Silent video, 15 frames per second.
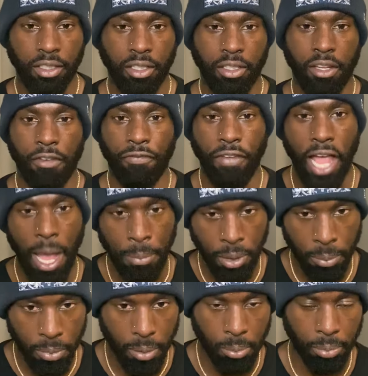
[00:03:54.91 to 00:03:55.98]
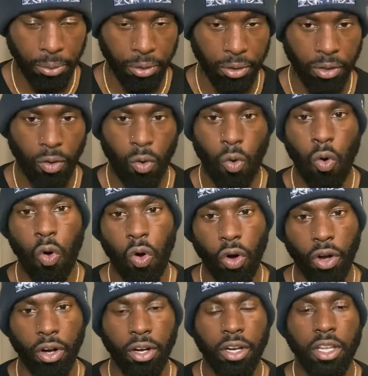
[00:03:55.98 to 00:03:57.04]
their family member,
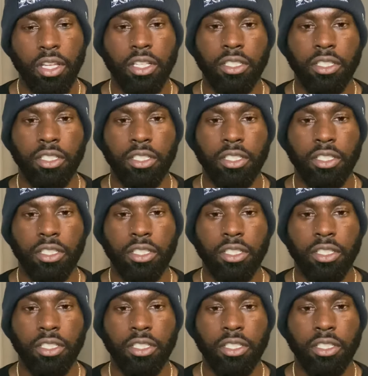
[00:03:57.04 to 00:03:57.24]
or